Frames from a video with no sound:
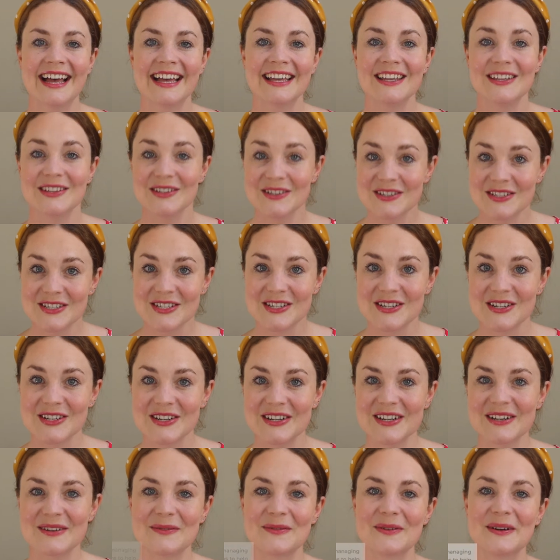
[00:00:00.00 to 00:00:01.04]
You
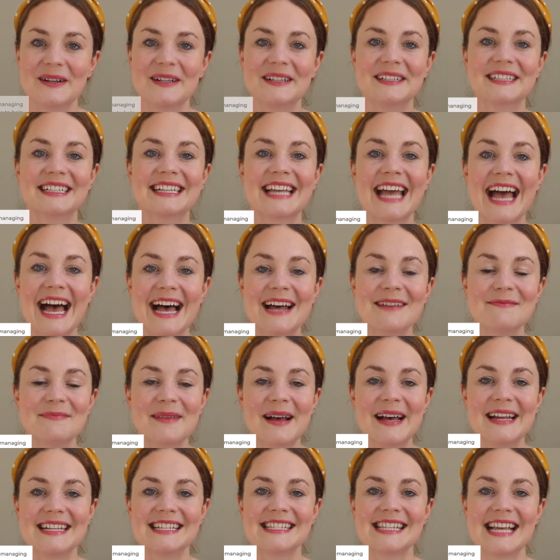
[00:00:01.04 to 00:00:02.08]
too? Well,
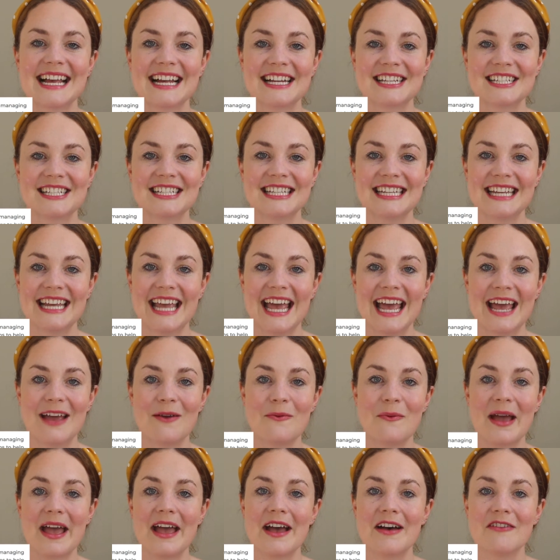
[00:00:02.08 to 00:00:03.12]
Kanban is actually a
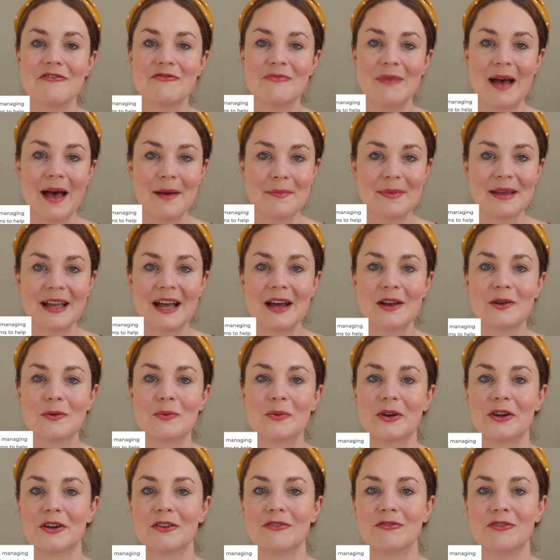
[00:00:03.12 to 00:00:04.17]
way of mapping out a
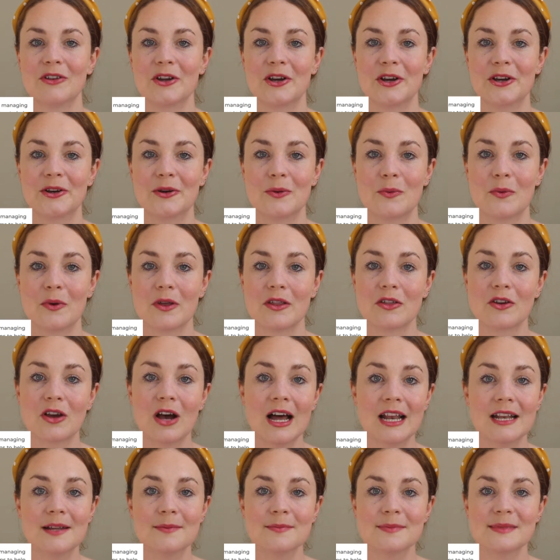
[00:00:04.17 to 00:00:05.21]
workflow with
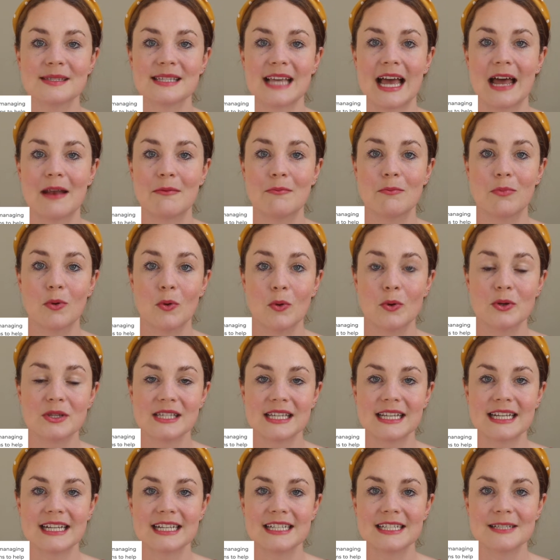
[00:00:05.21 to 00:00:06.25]
columns and boards
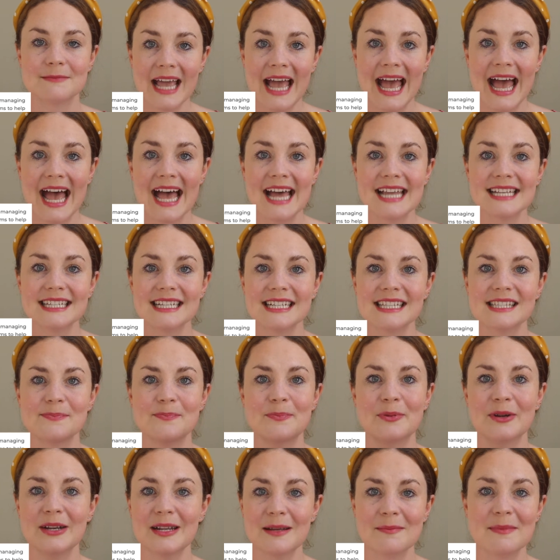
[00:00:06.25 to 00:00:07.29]
in it, and it's
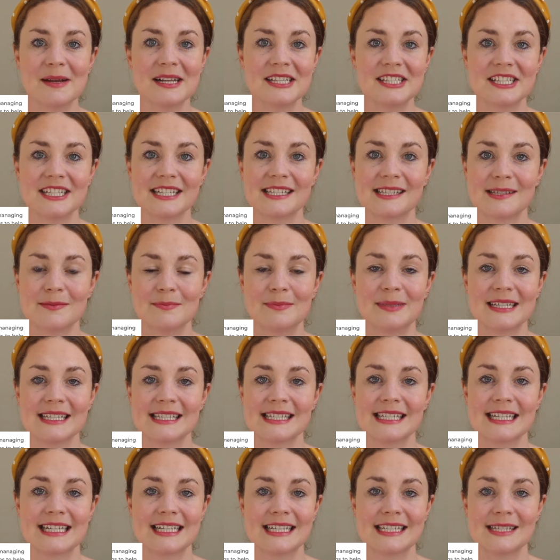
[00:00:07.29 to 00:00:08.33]
pretty much as
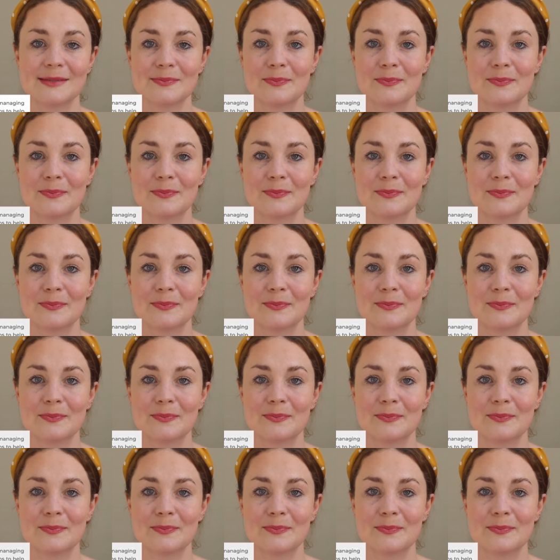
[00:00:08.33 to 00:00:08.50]
simplistic as